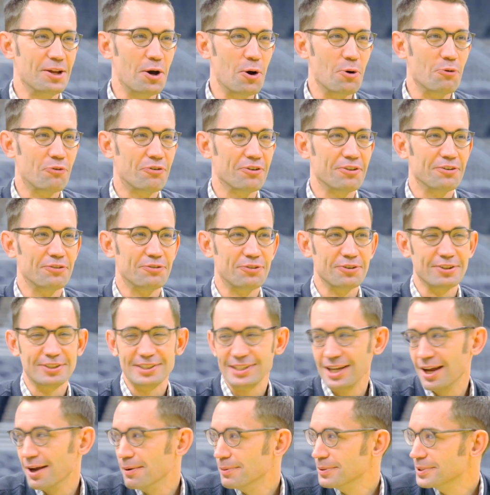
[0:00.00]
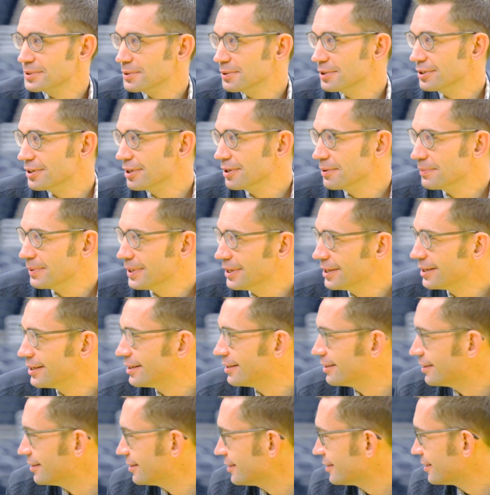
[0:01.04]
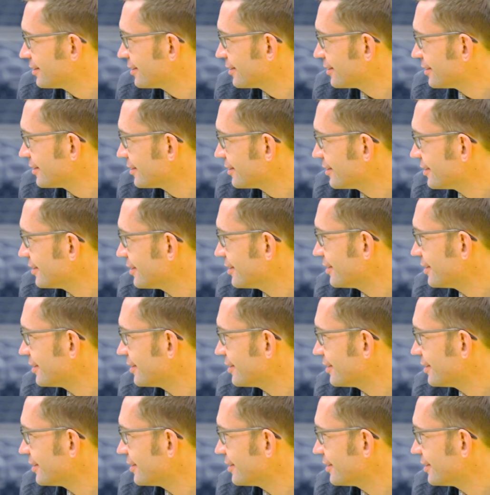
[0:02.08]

no for the first time, is what you're telling me? No, no, no.